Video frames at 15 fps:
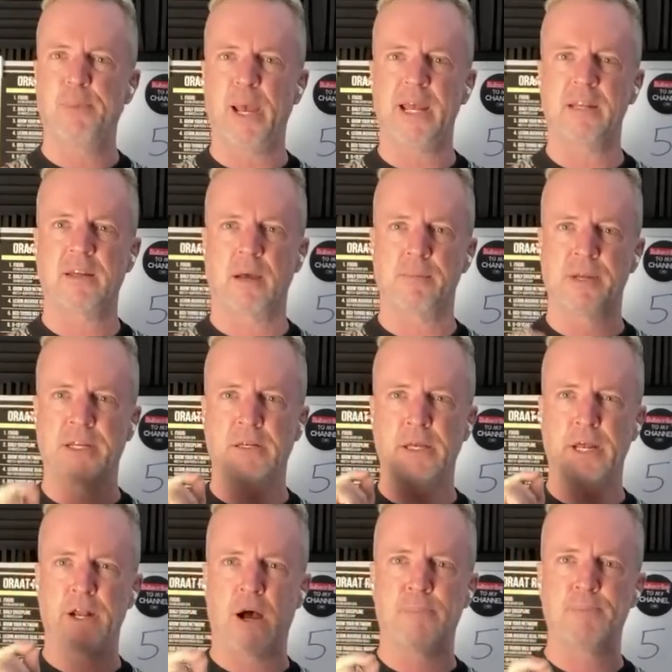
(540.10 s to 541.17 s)
pain coming
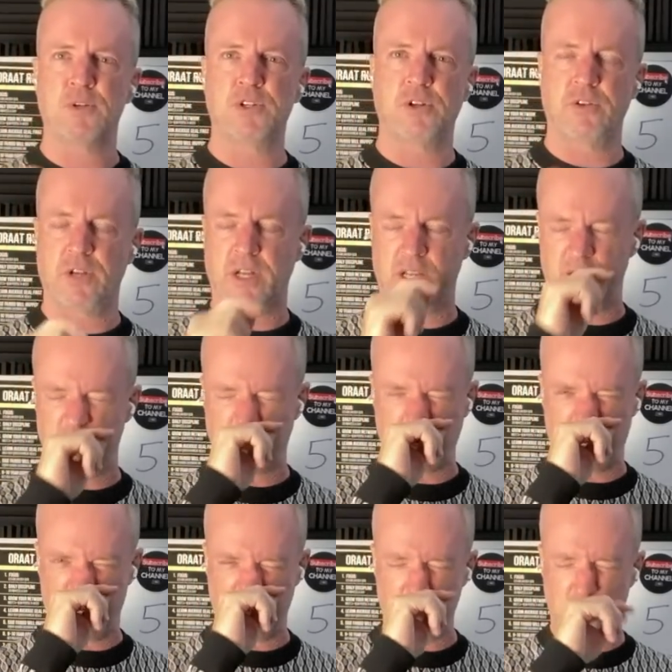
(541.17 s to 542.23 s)
and opportunity as
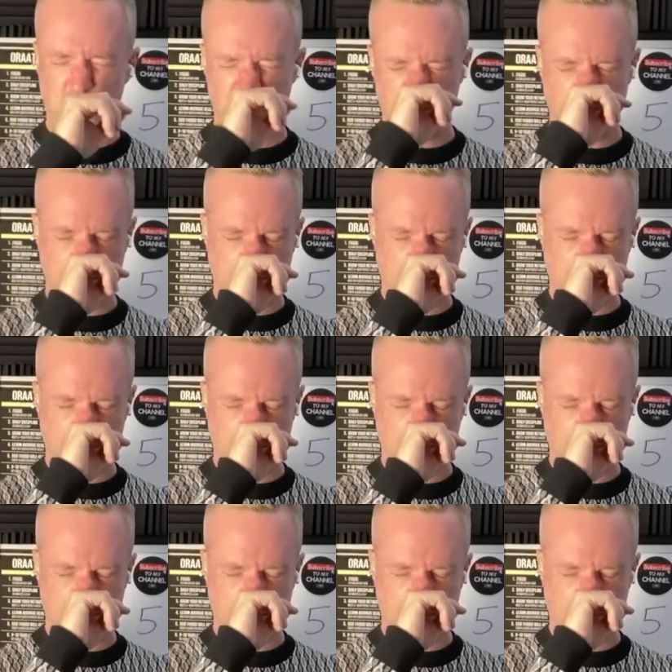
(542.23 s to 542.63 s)
well. Ooh.